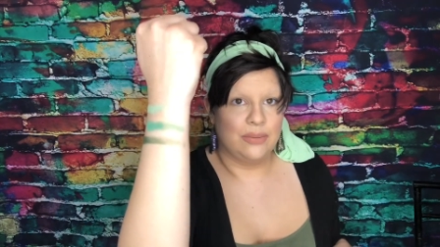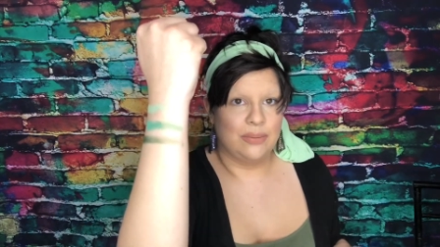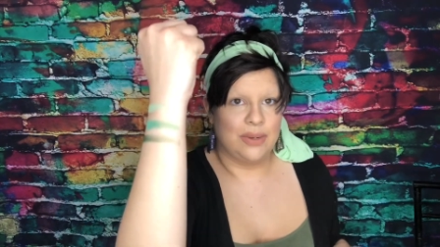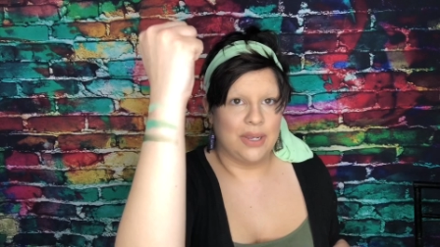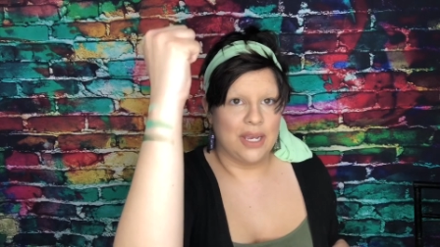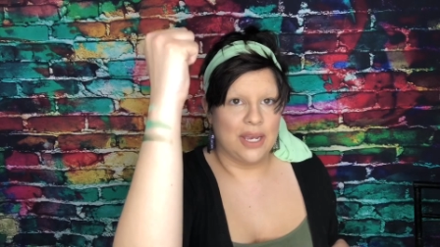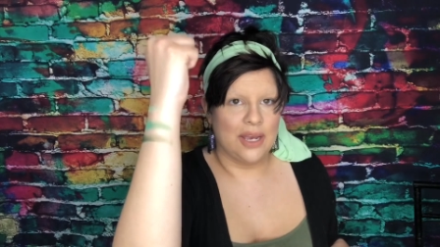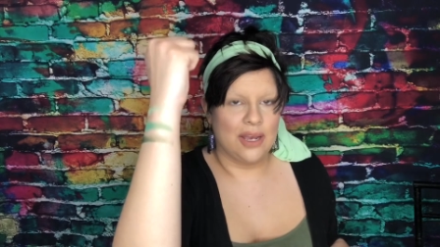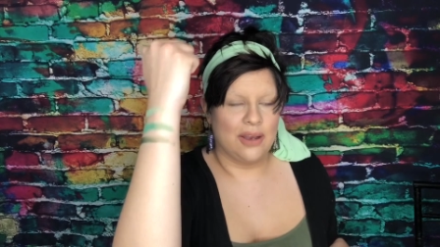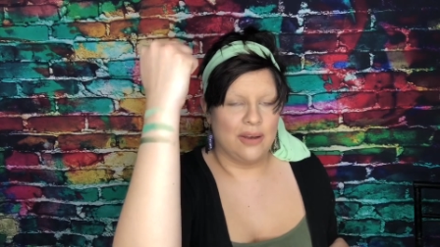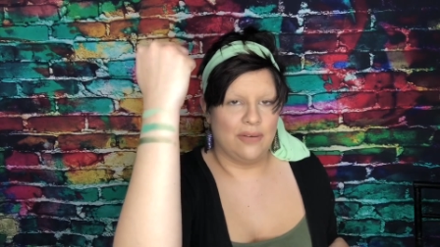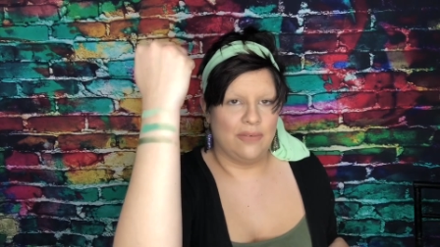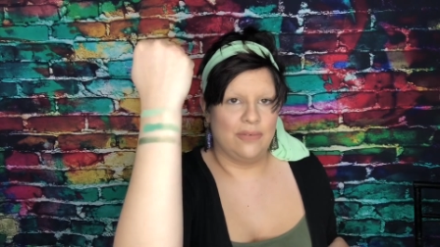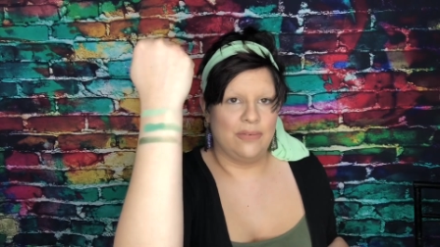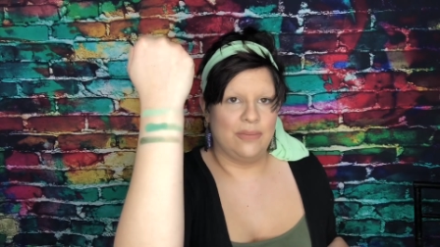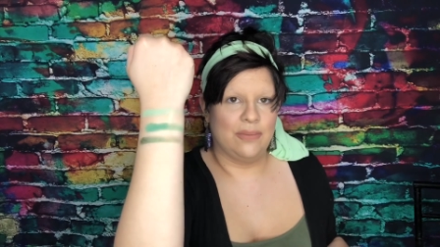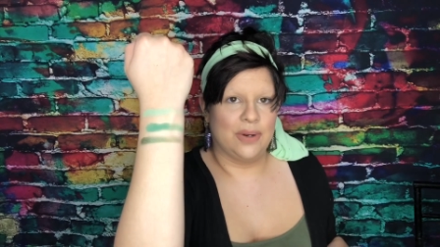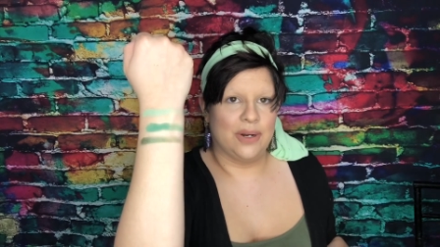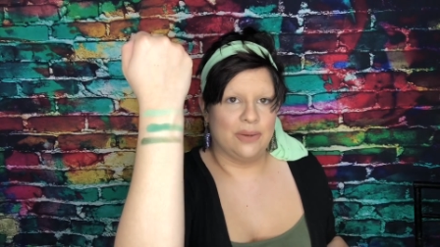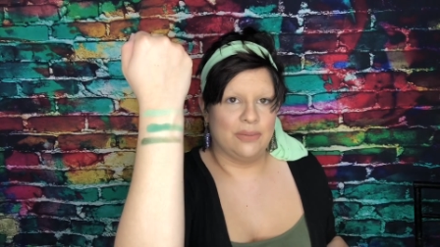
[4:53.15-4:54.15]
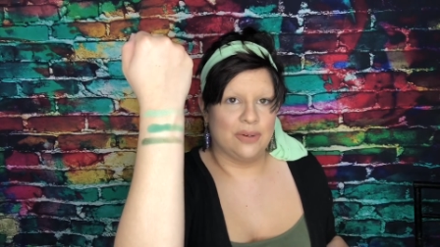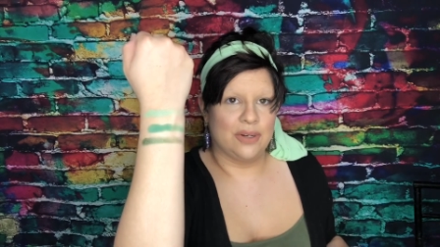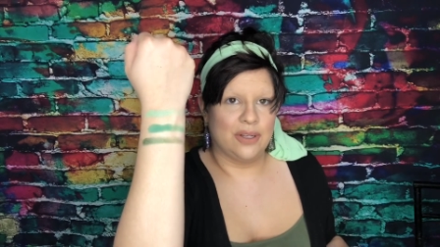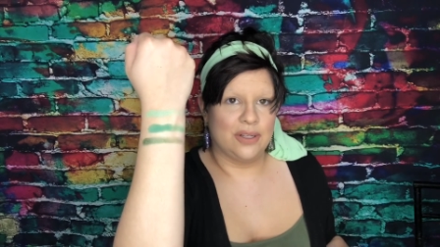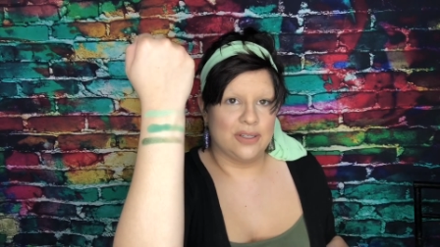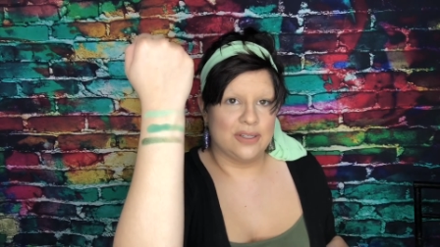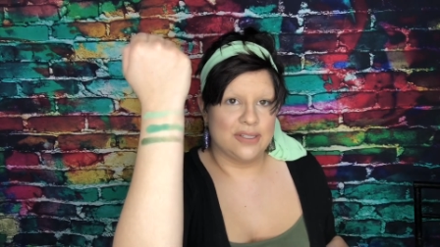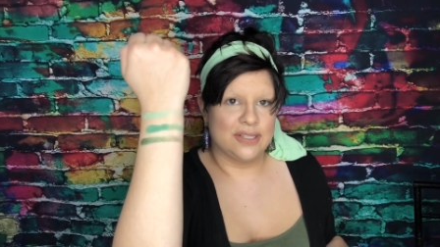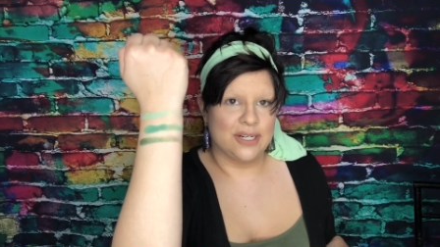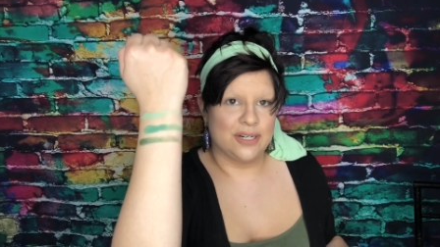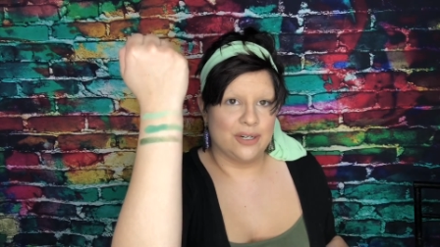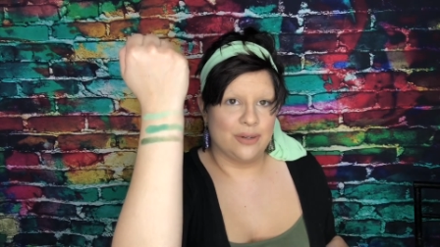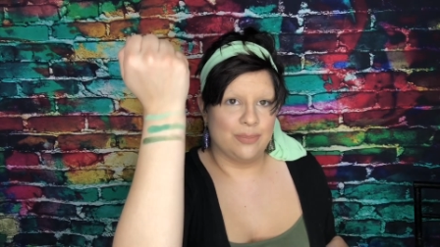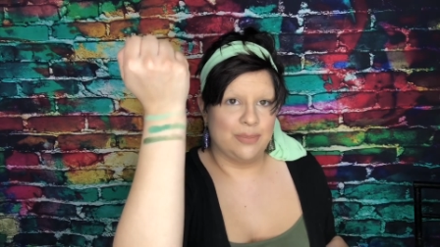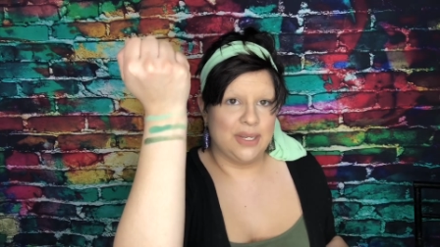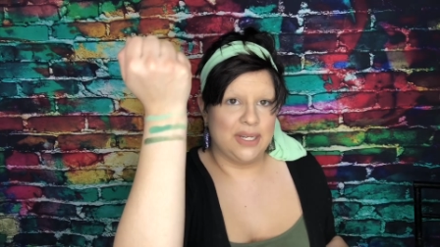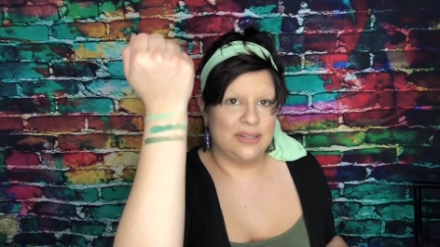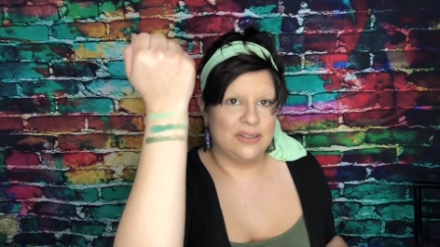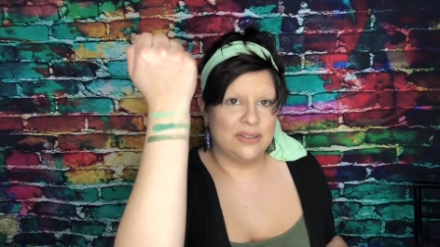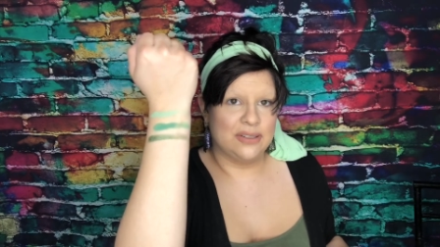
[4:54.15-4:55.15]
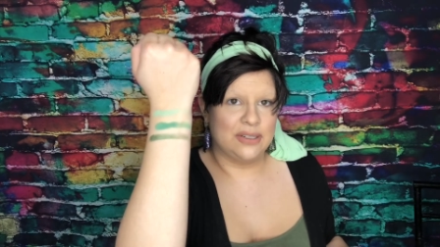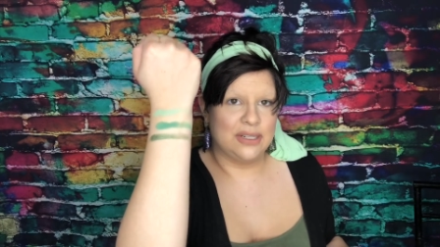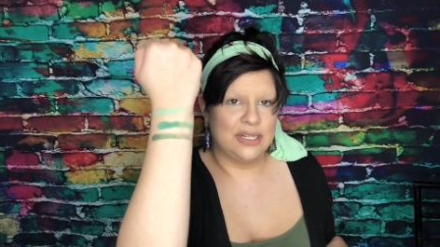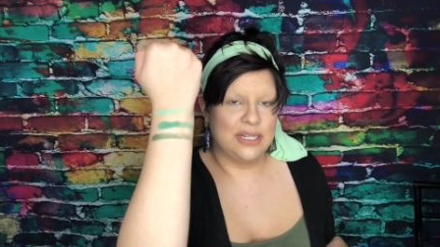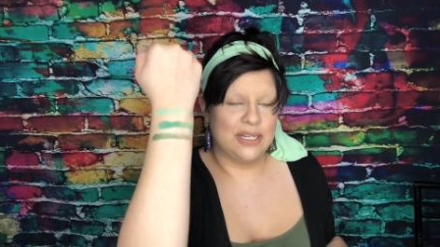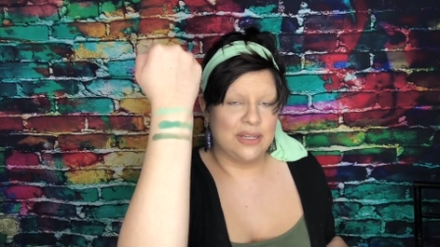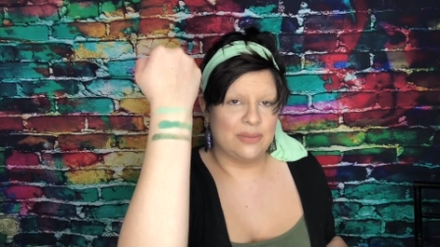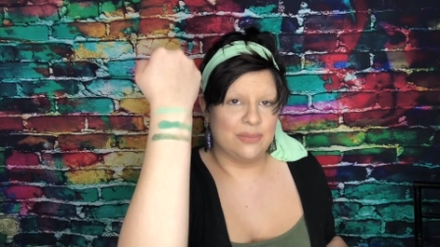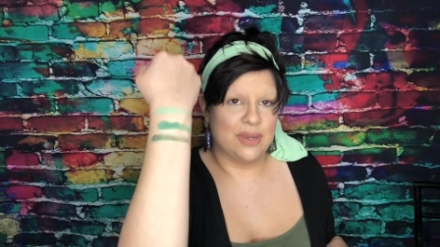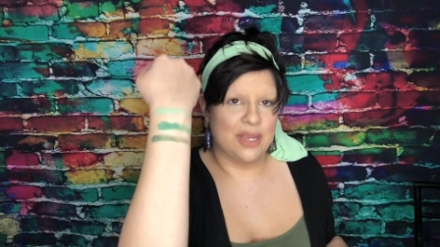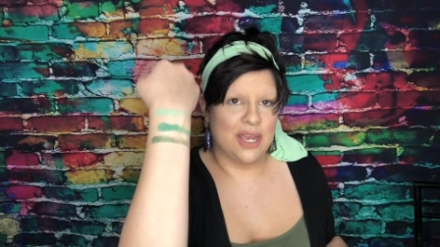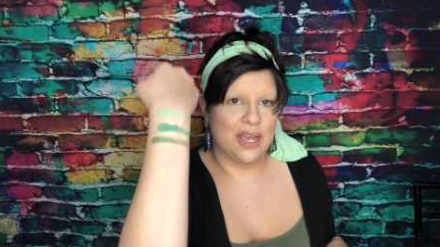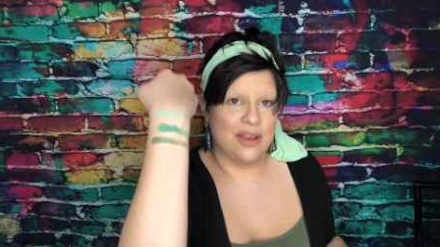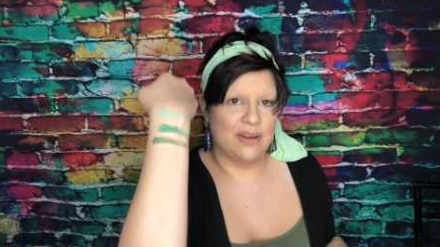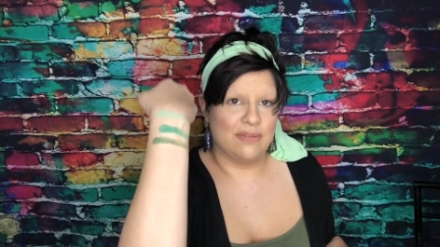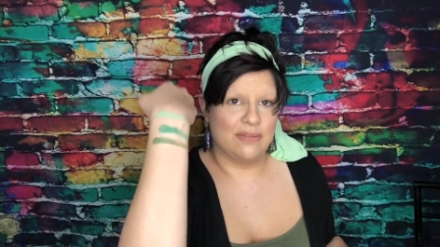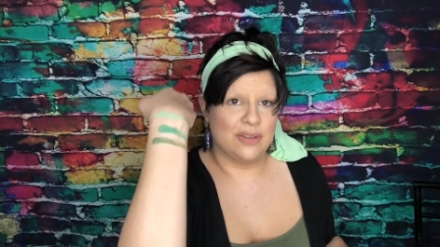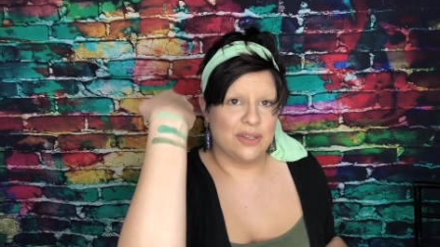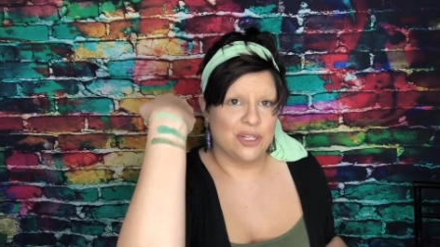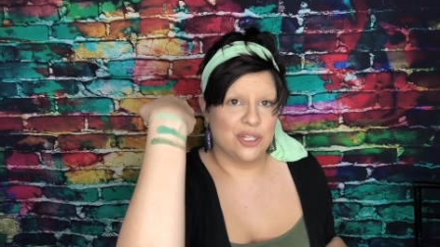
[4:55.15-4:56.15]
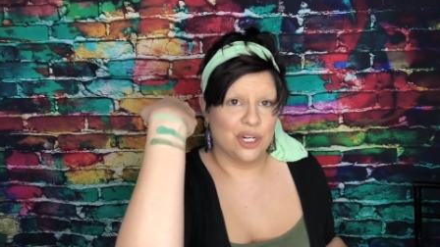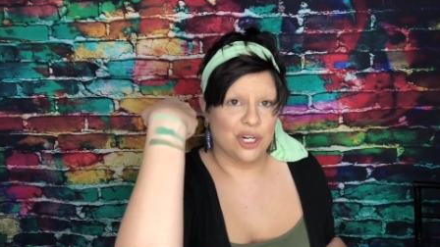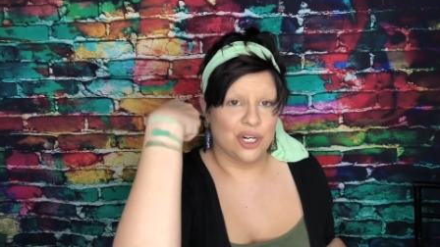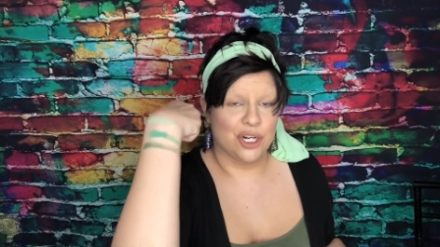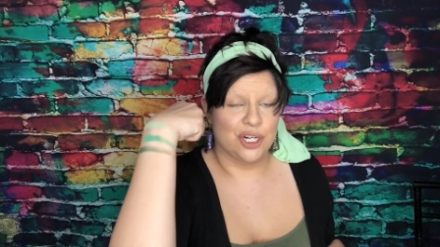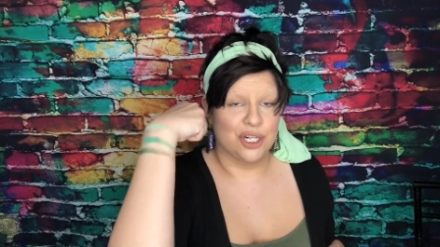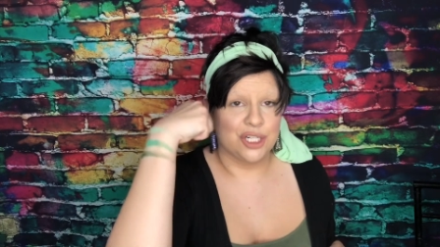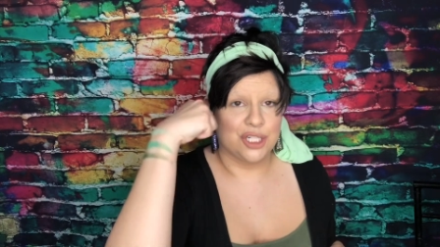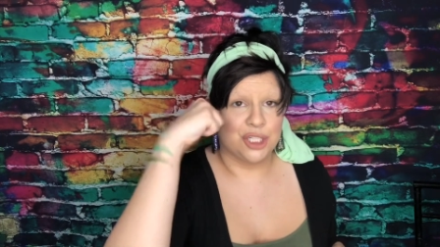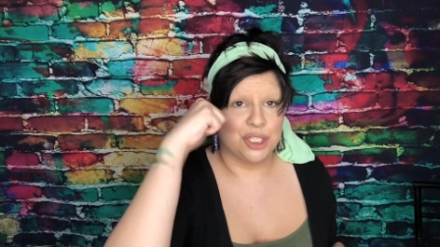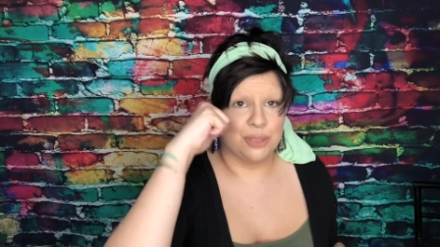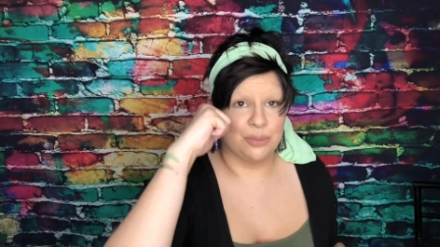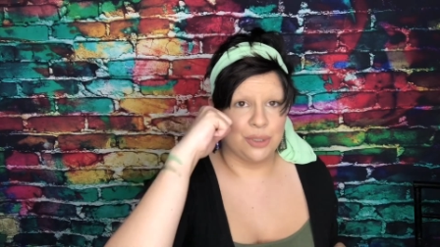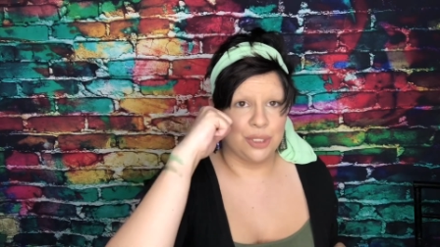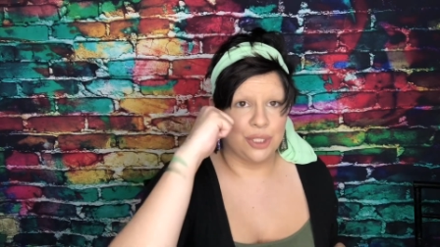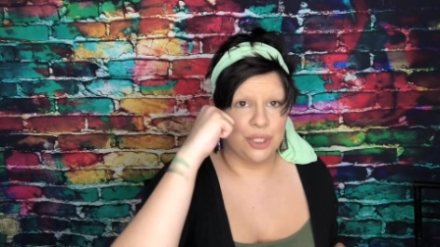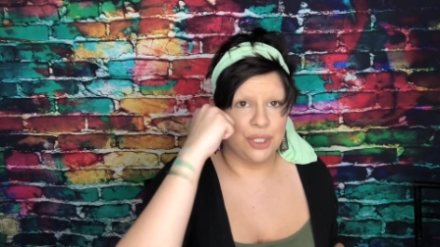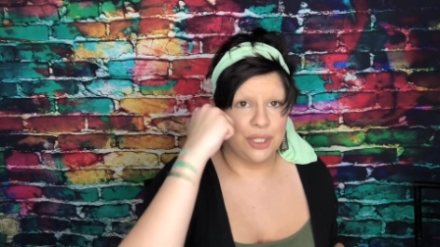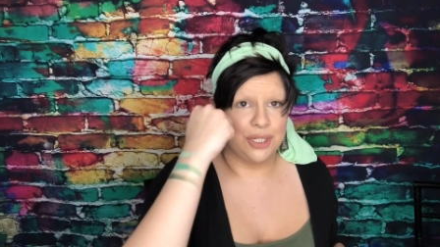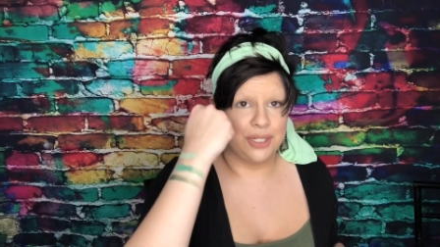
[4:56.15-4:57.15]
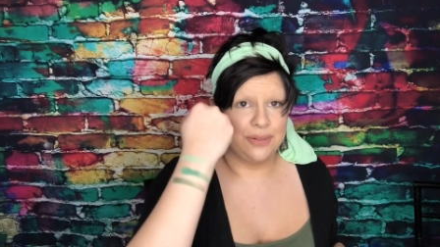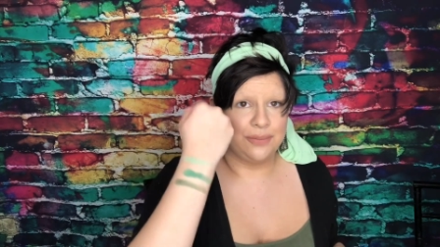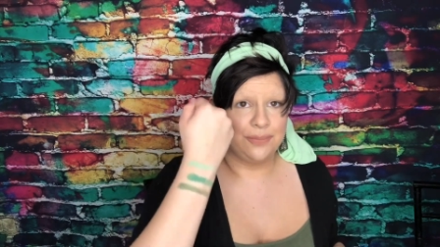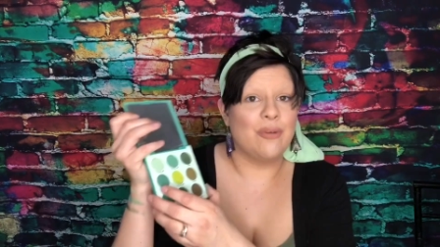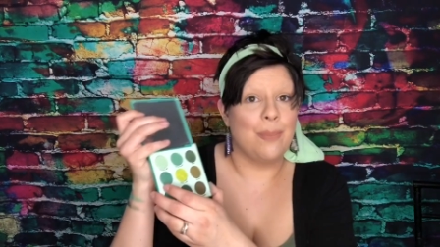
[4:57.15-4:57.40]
We have what I would call a standard base green, and then we have the darker shimmer green.